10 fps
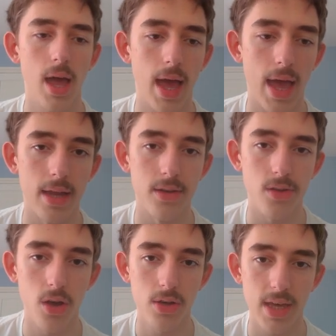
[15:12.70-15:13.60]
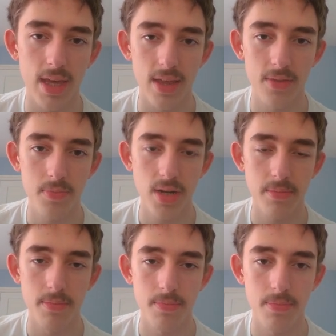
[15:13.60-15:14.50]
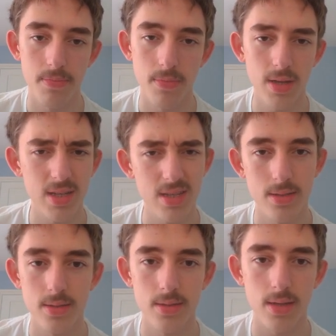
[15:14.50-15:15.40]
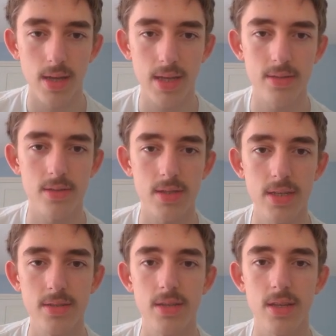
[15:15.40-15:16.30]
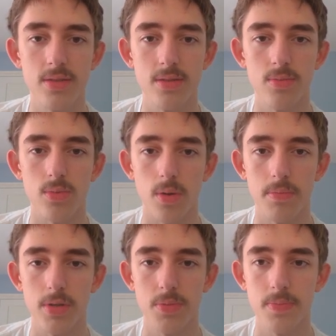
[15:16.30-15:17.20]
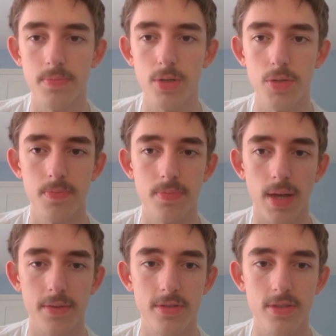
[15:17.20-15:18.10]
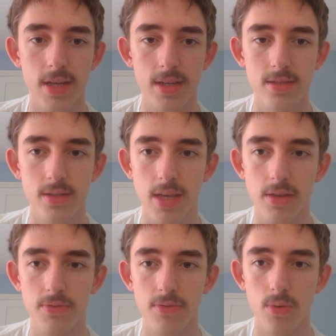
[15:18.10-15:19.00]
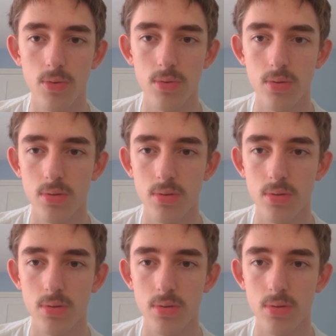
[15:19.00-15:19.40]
And okay, yeah, that's pretty. I guess d6. What? Bishop f6, knight e4.